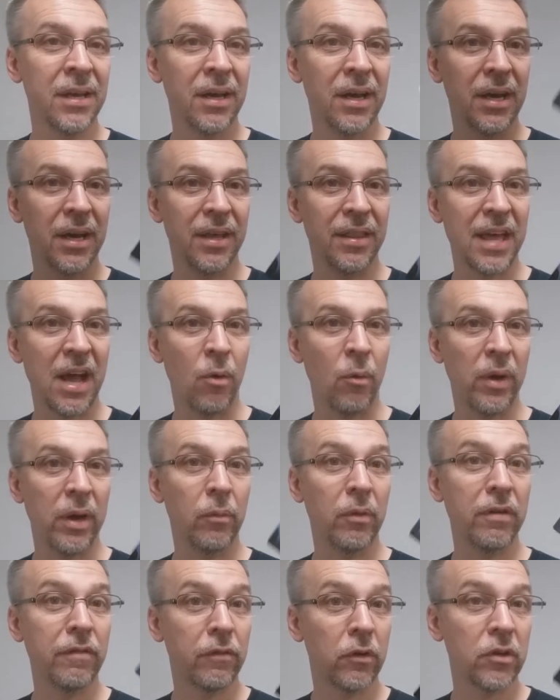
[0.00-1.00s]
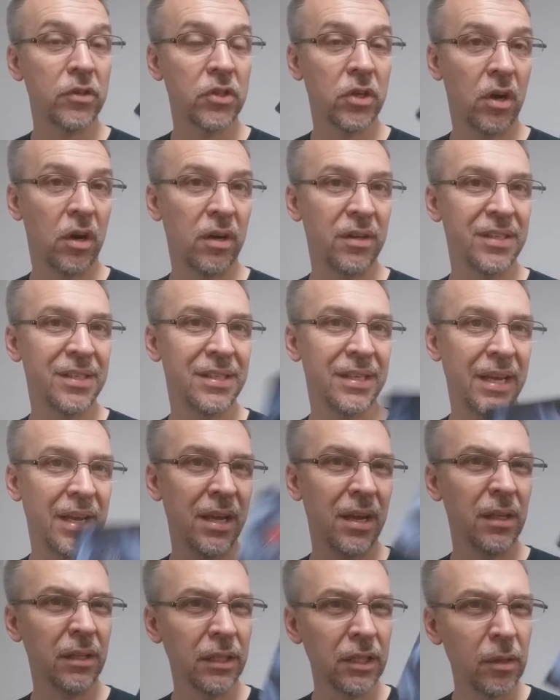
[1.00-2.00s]
Uh, that way reverse cards
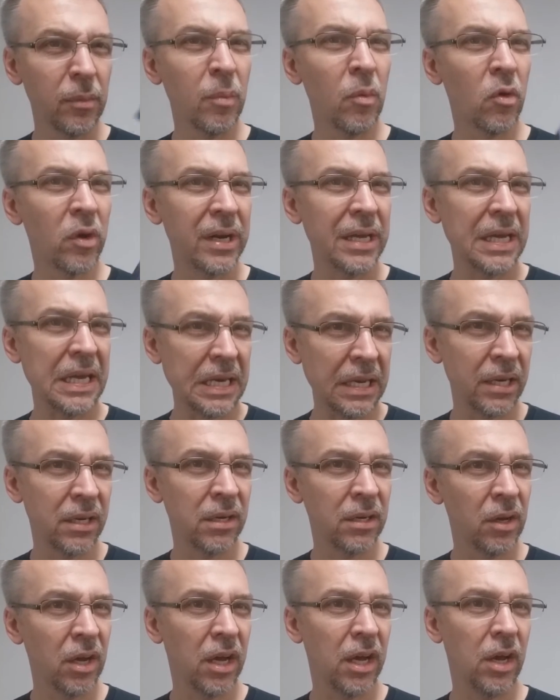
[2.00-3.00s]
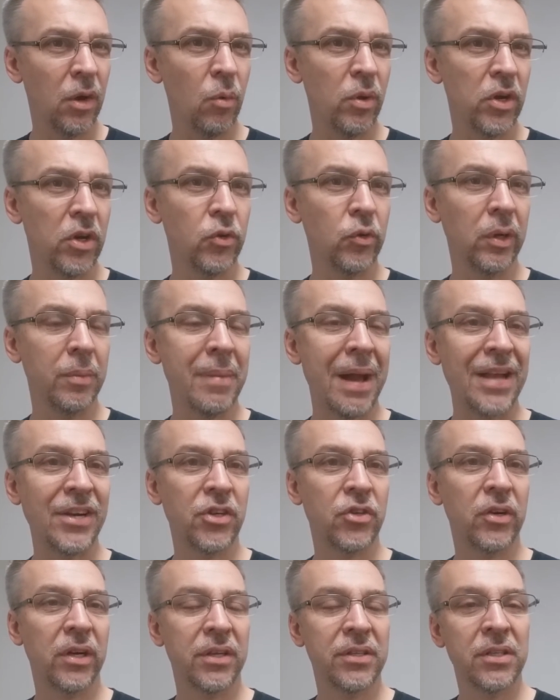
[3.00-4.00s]
stay a little more hidden uh, when you're doing
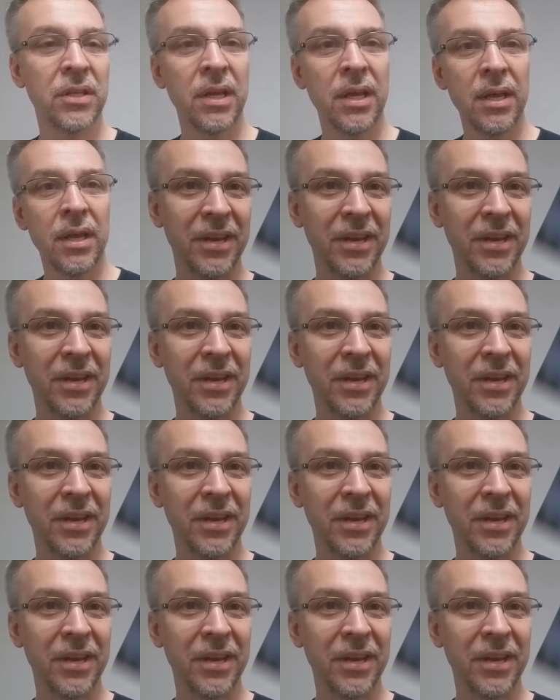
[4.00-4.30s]
magic tricks.